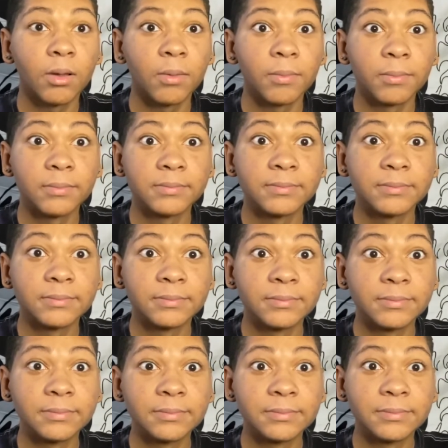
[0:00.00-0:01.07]

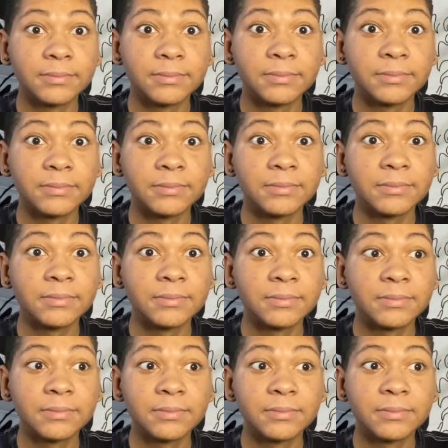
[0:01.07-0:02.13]

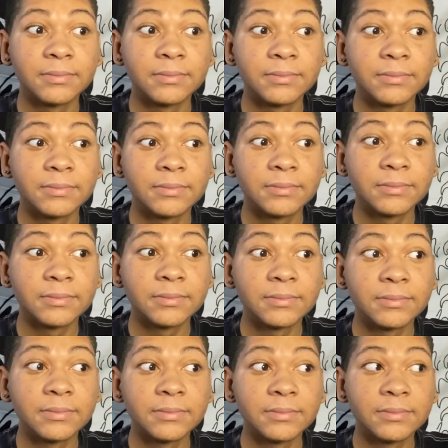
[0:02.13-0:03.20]

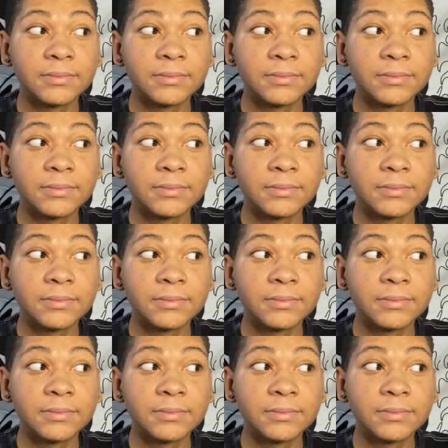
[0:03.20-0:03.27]
(no one is talking)